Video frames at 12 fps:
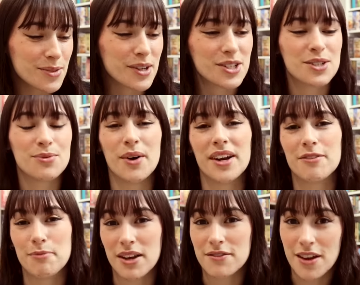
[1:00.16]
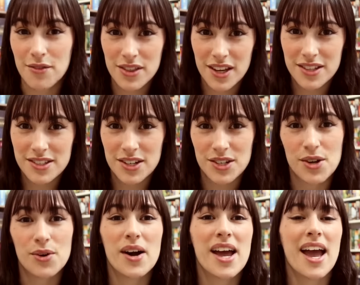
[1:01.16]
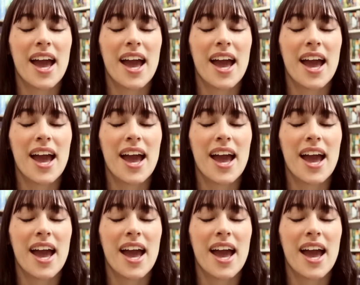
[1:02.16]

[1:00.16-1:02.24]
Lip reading: which is one of my favorite things to do.